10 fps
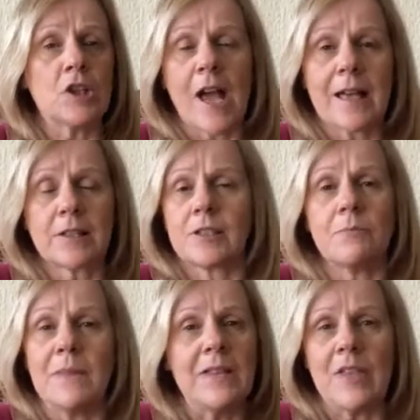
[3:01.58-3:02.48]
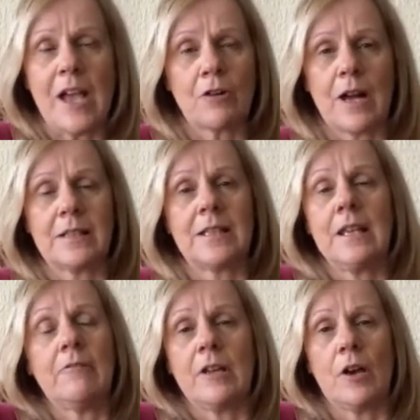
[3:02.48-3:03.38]
has to meet their
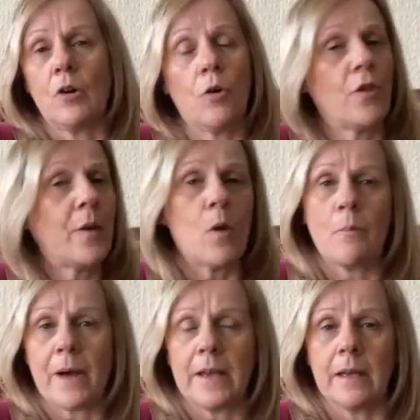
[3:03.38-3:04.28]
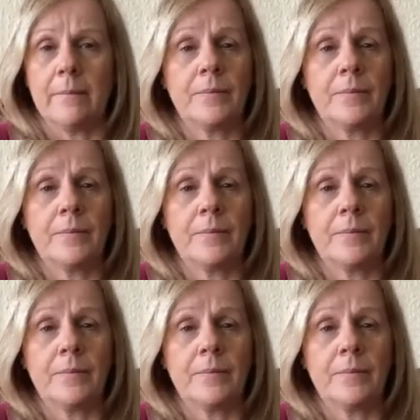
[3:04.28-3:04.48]
criteria or they won't buy it.